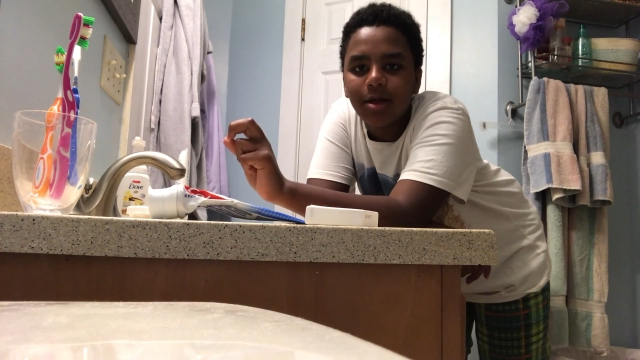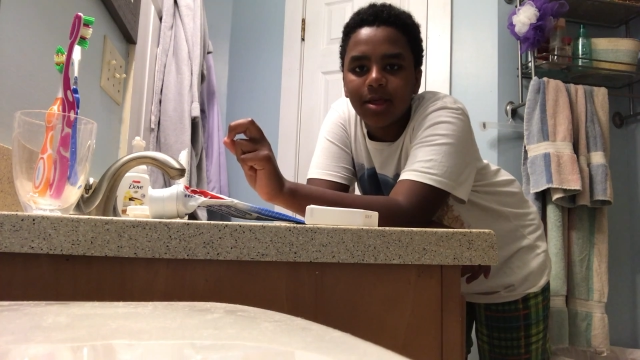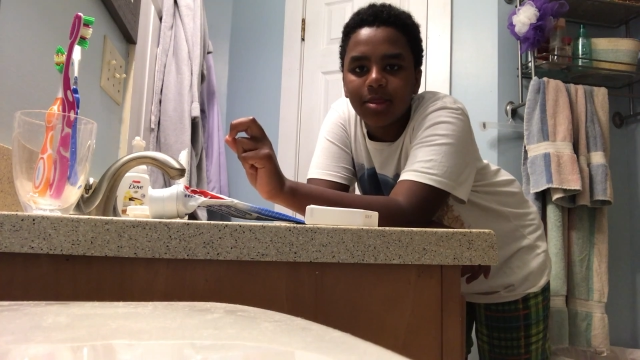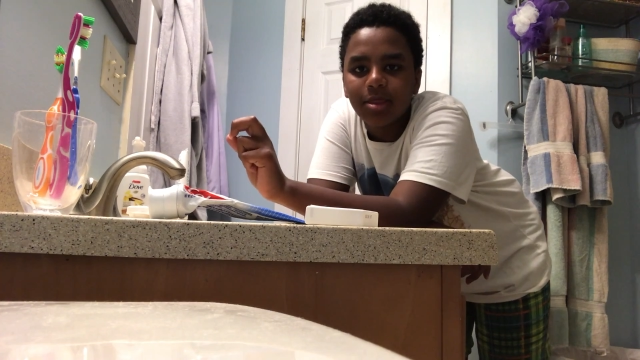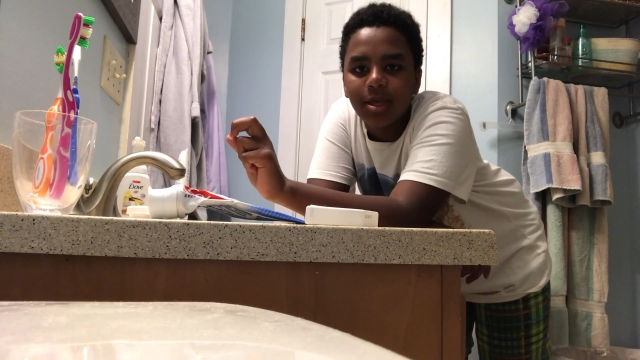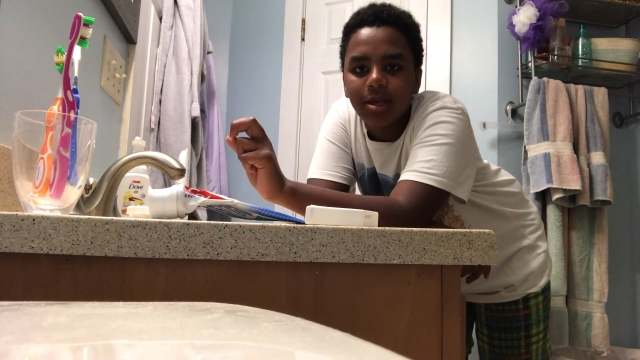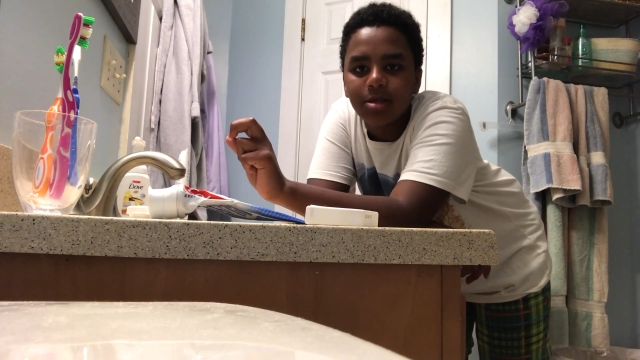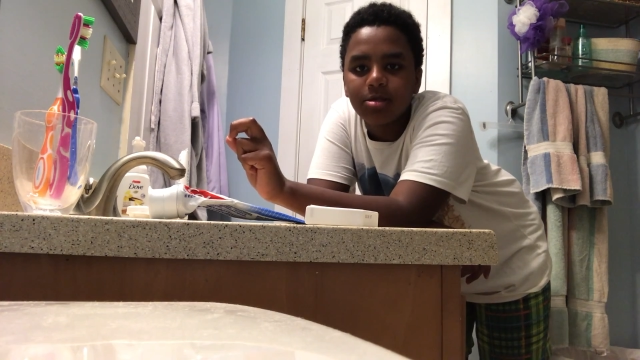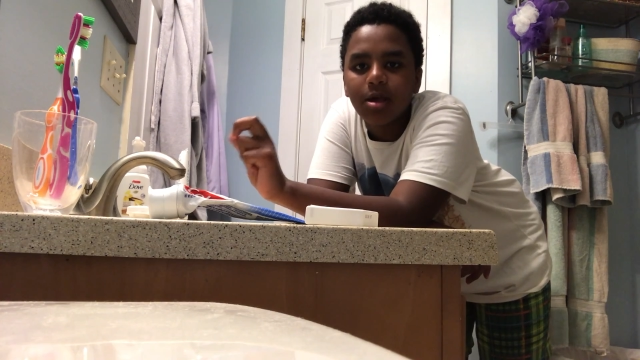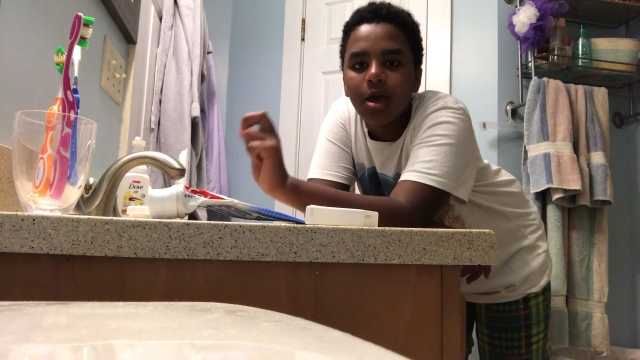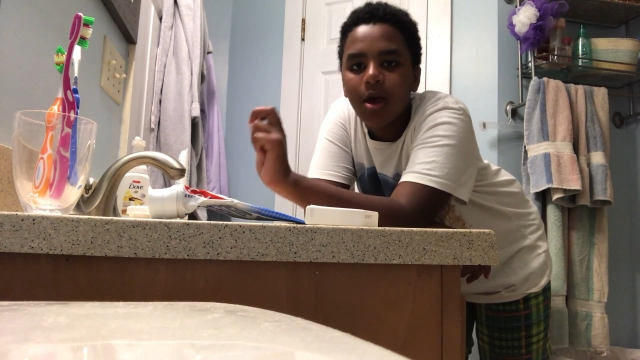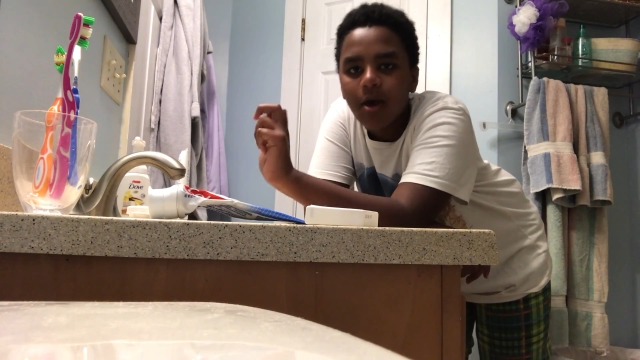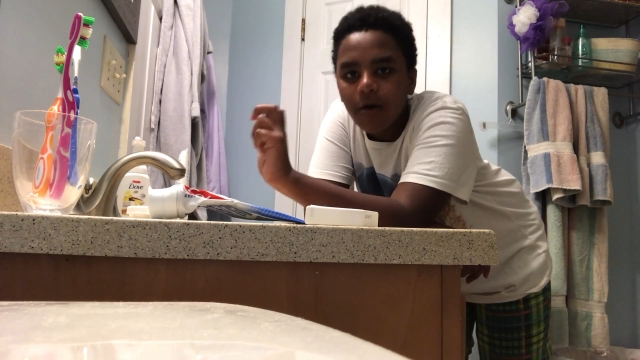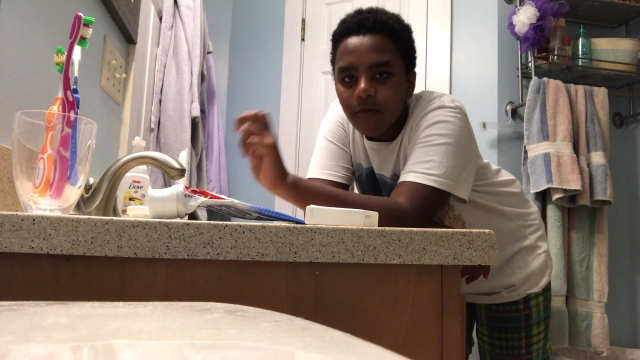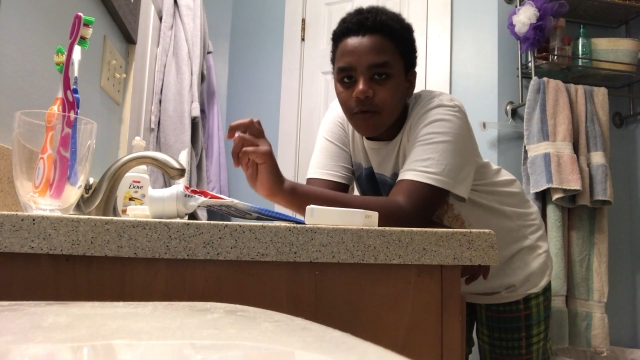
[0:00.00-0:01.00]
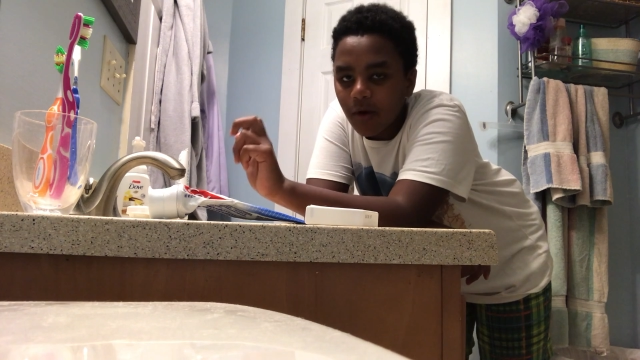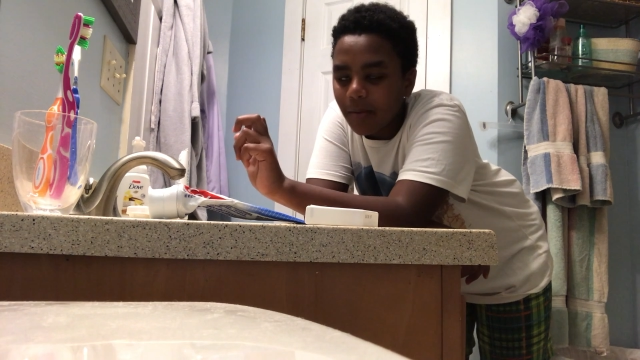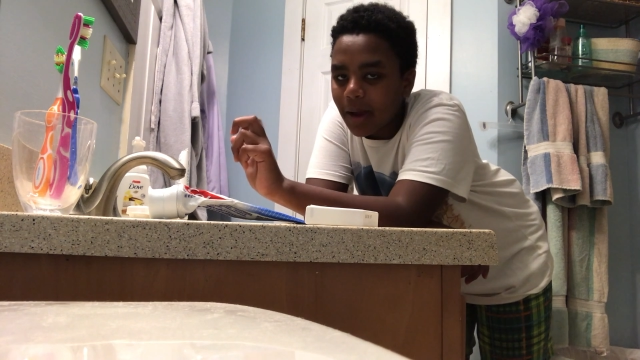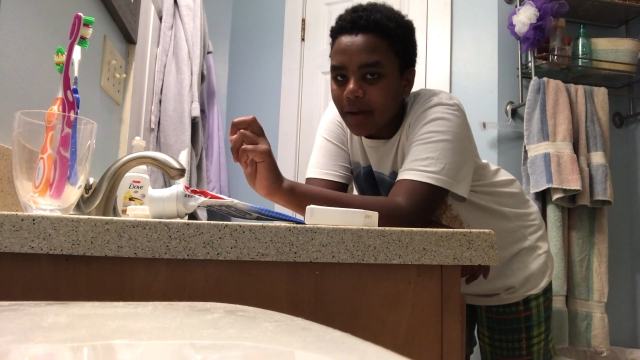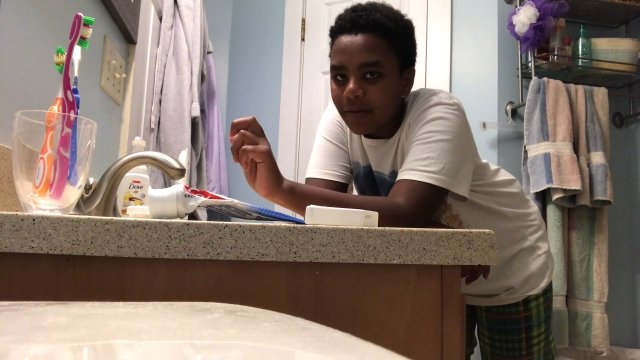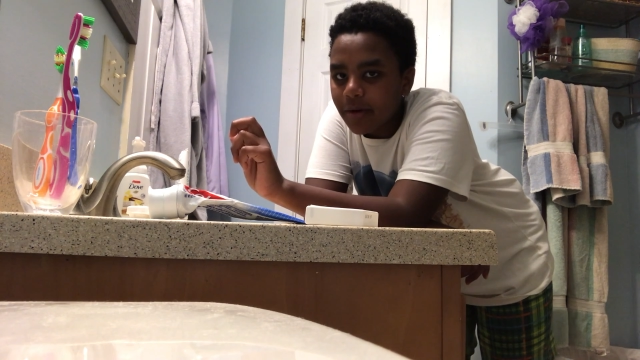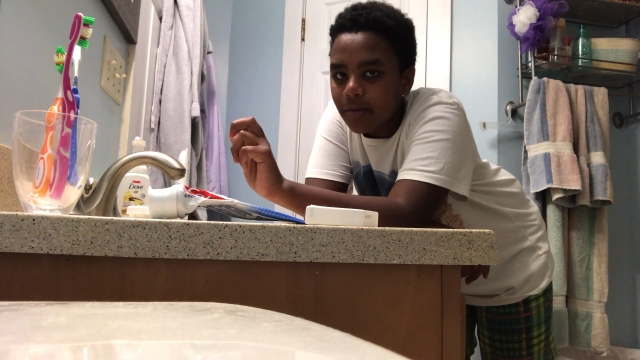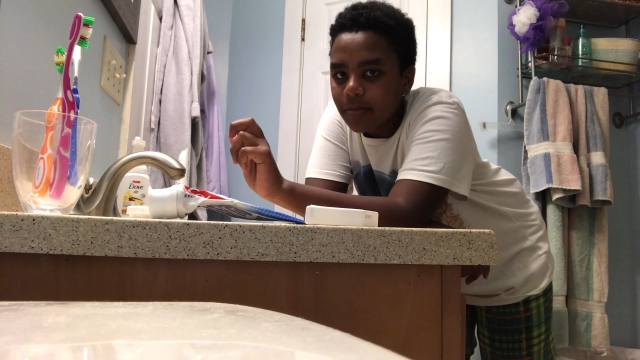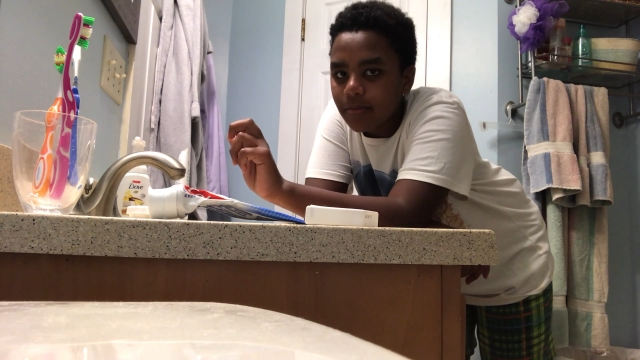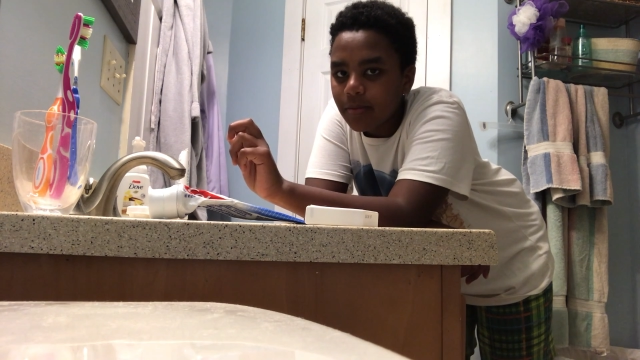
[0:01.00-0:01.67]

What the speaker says: on things for my room.